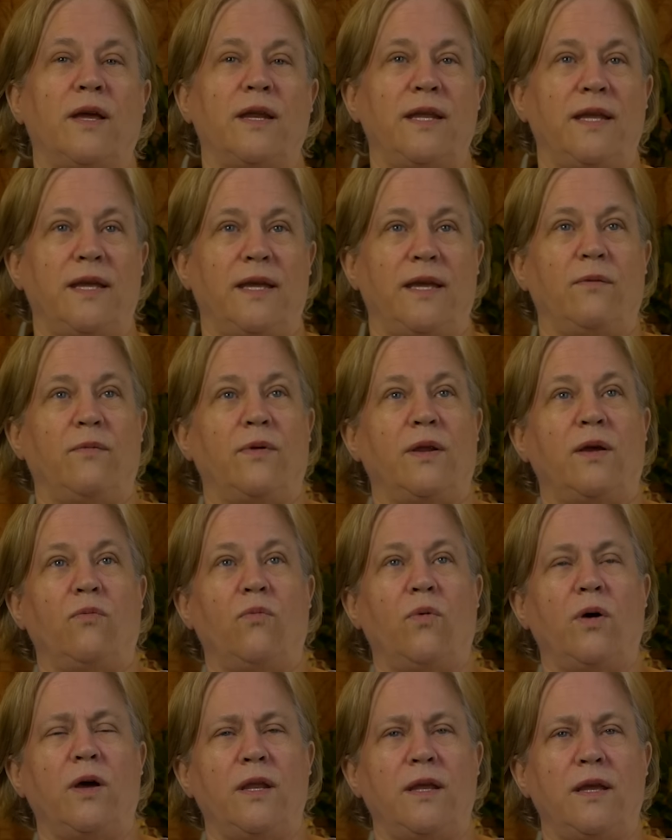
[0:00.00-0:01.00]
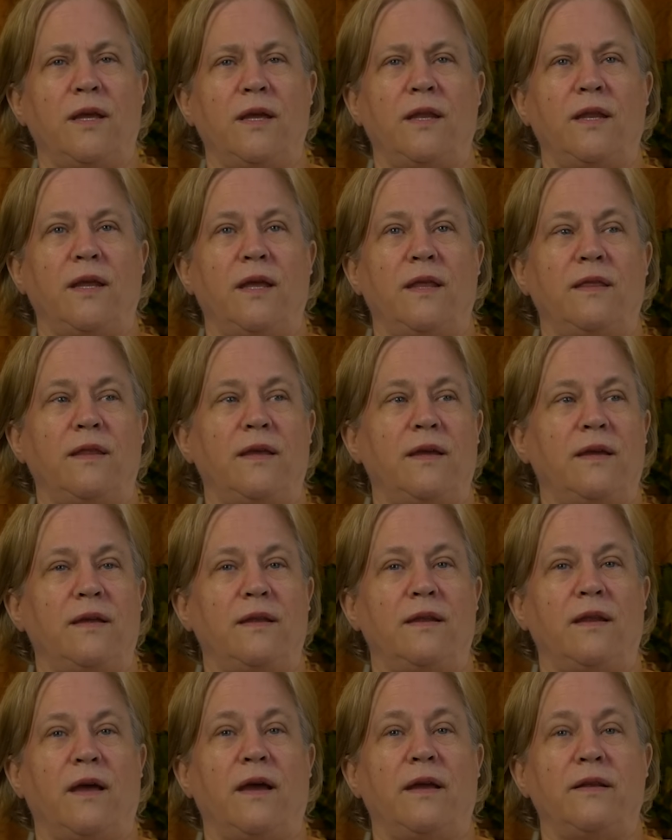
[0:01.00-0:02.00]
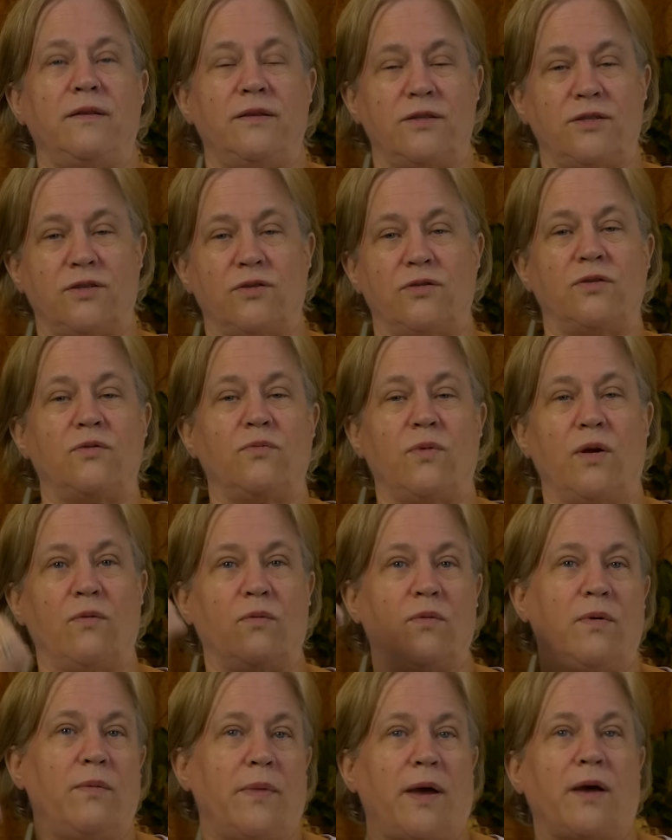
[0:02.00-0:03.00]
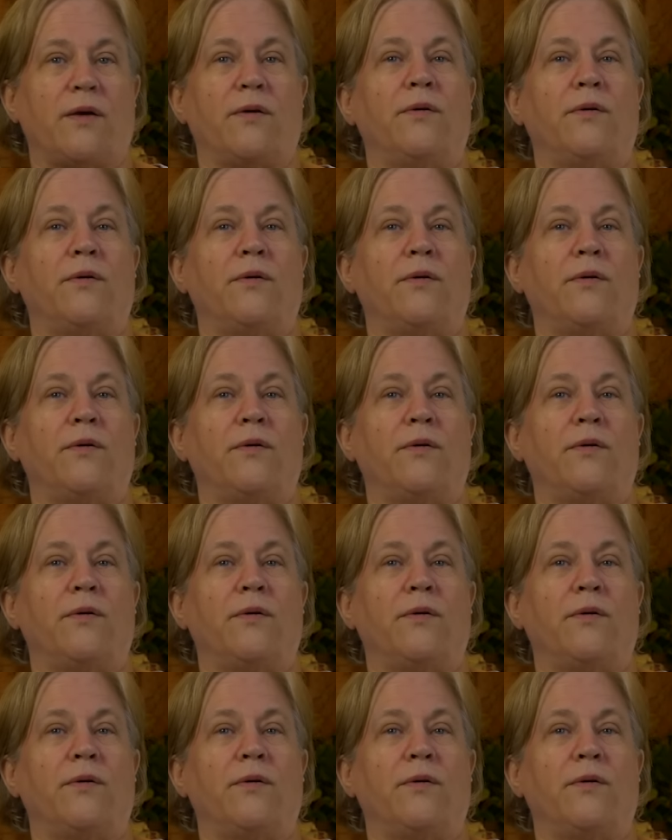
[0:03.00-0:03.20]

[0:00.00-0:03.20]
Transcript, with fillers: I didn't get what I wanted. And then I just turned around and went back